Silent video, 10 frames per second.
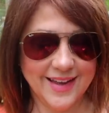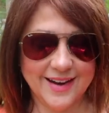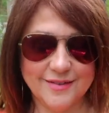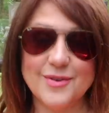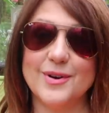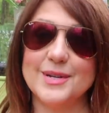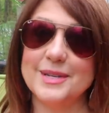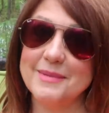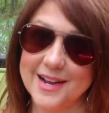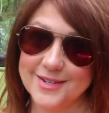And of course
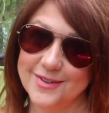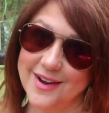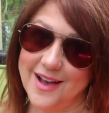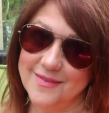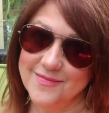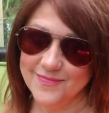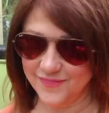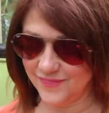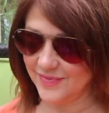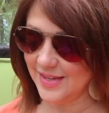some extra gum
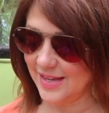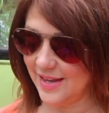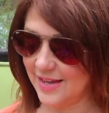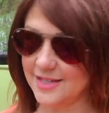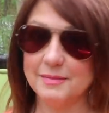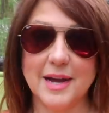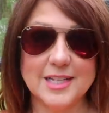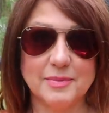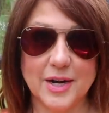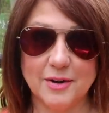and some
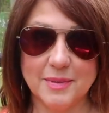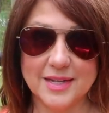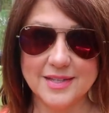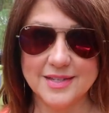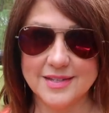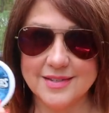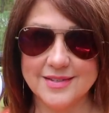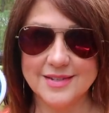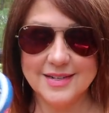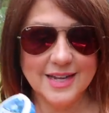icebreaker mints.
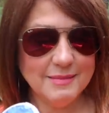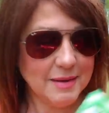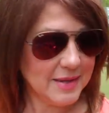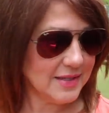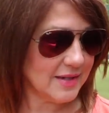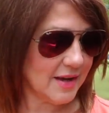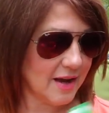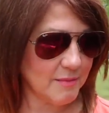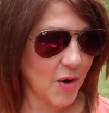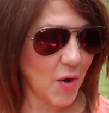Need my mints and
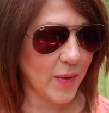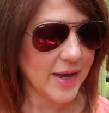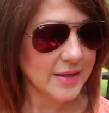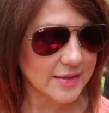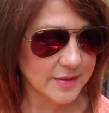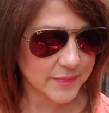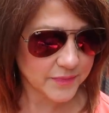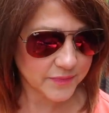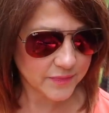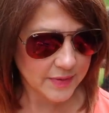gum always.
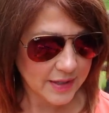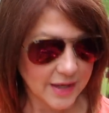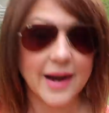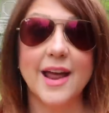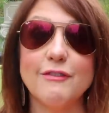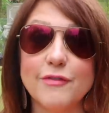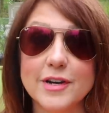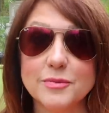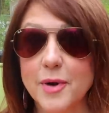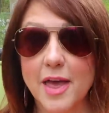Gotta have
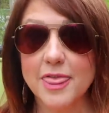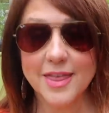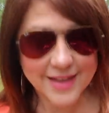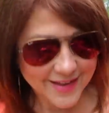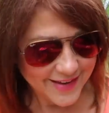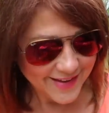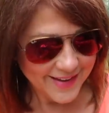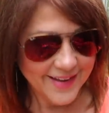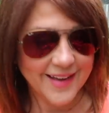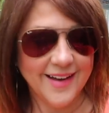fresh breath.
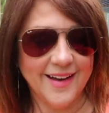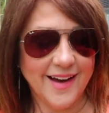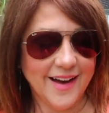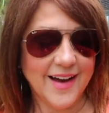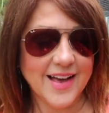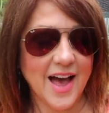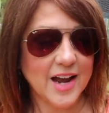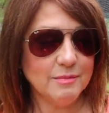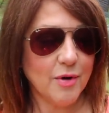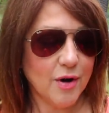a
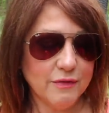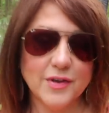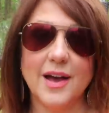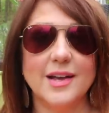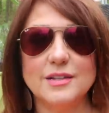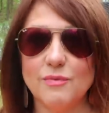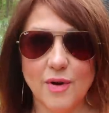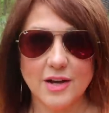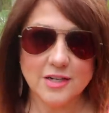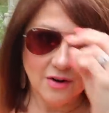kind bar. If you guys have
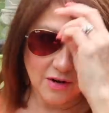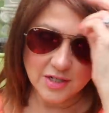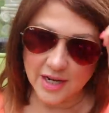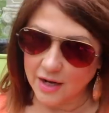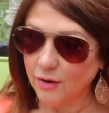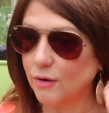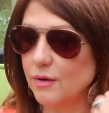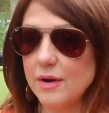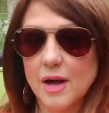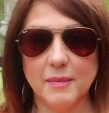watched our
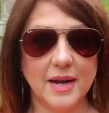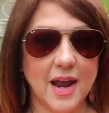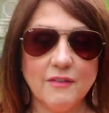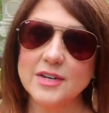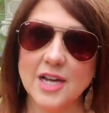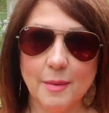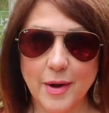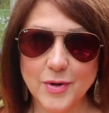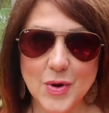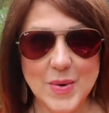channel, I mean, every time
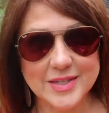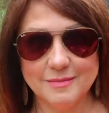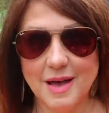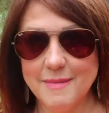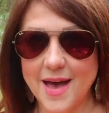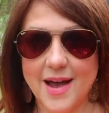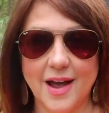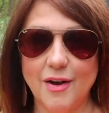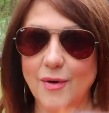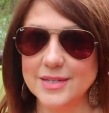I do what's in my
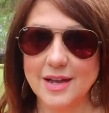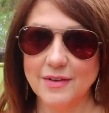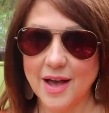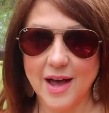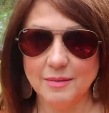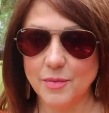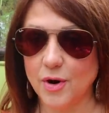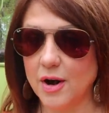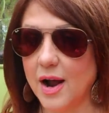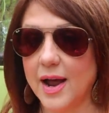bag, I always have a kind
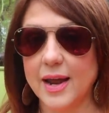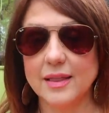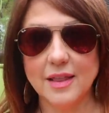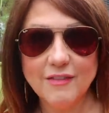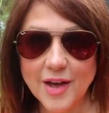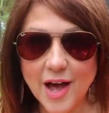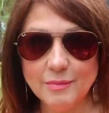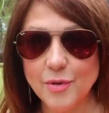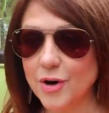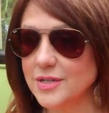bar. I love
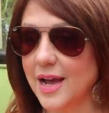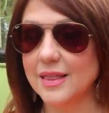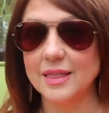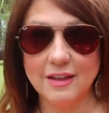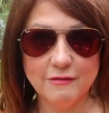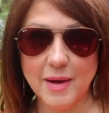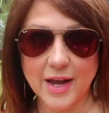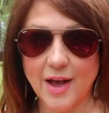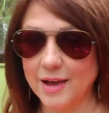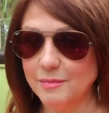kind bars. I live
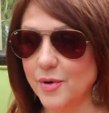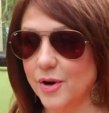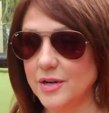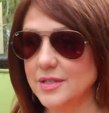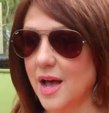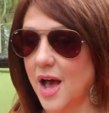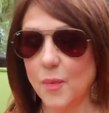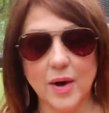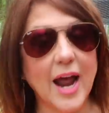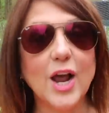by kind bars.
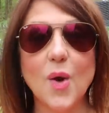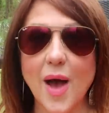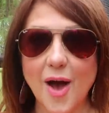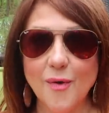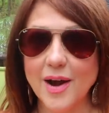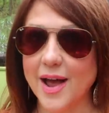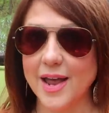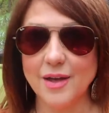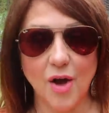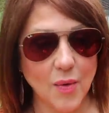When I go out,
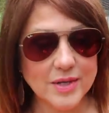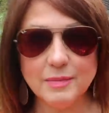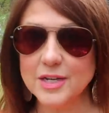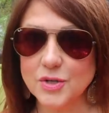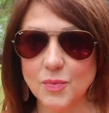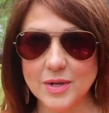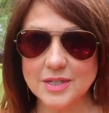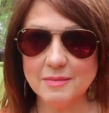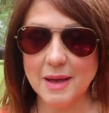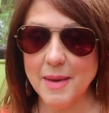I always make sure
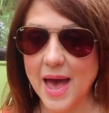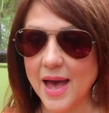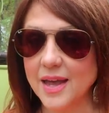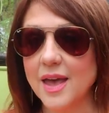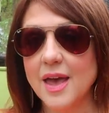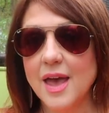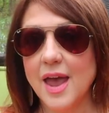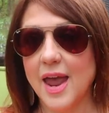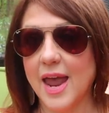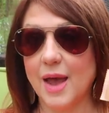one's in my bag,
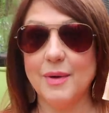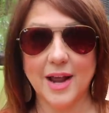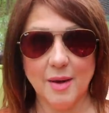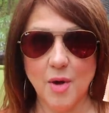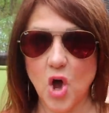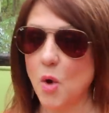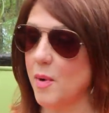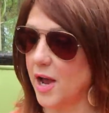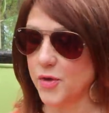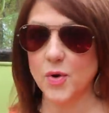and when I come home,
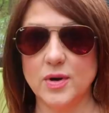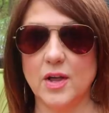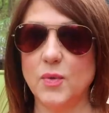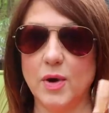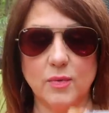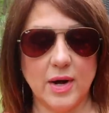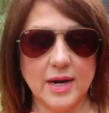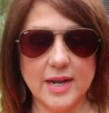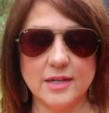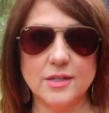I another one
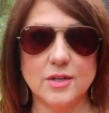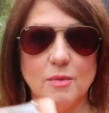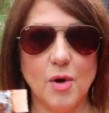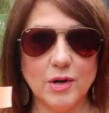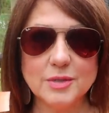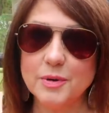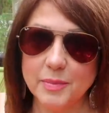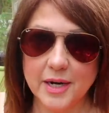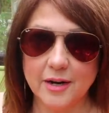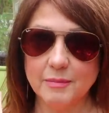right in. So I'm always
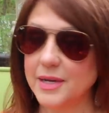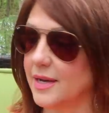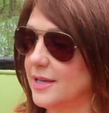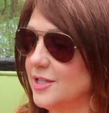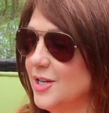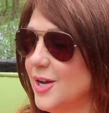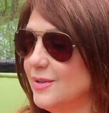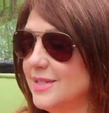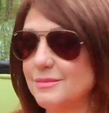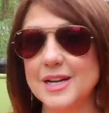prepared because, you
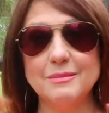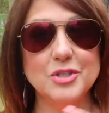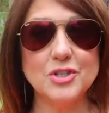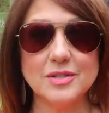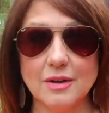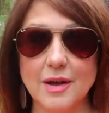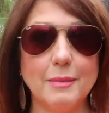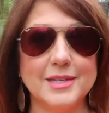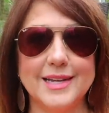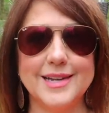know, sometimes you're just
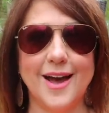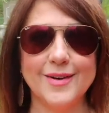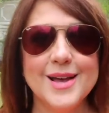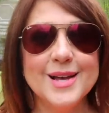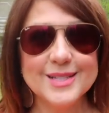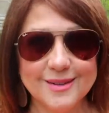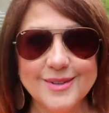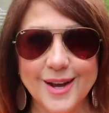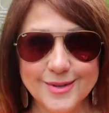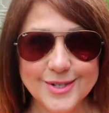upside down.
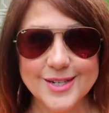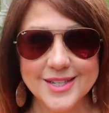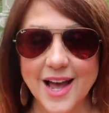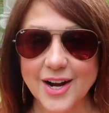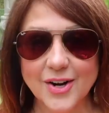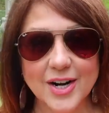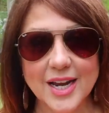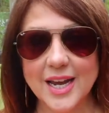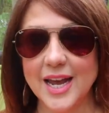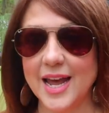Sometimes you're just
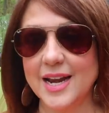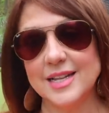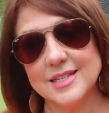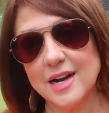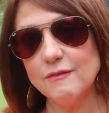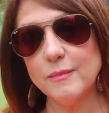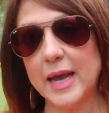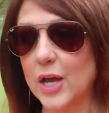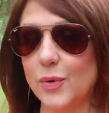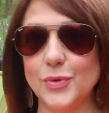hungry, and instead of
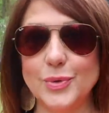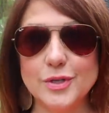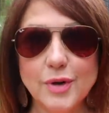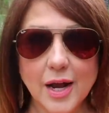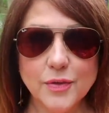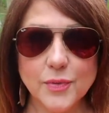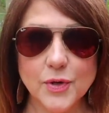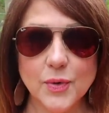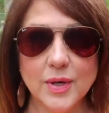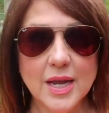like going through a
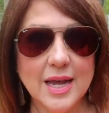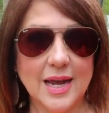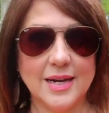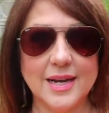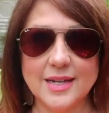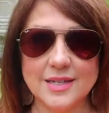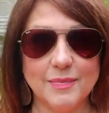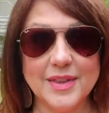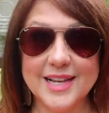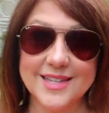drive-through and eating
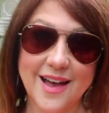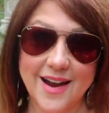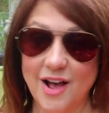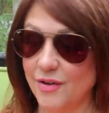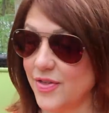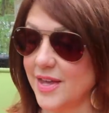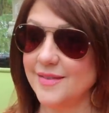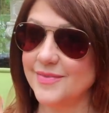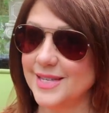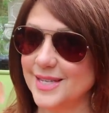something that's unhealthy,
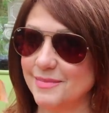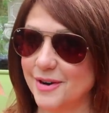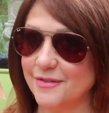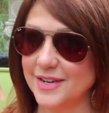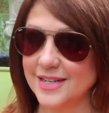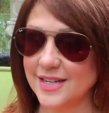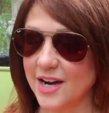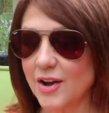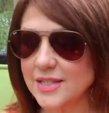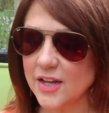it's perfect.
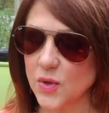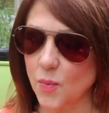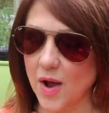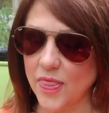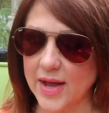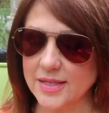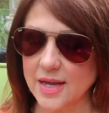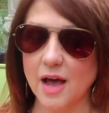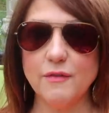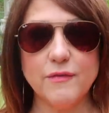And I always get the one that's
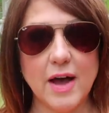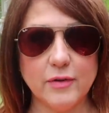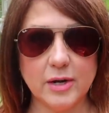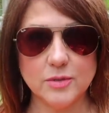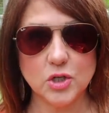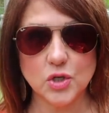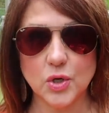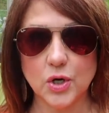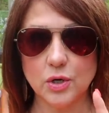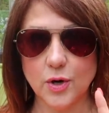5 grams of
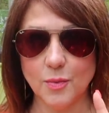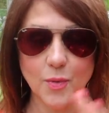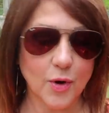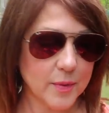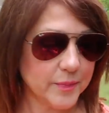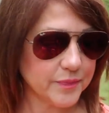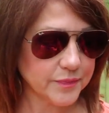sugar, no more.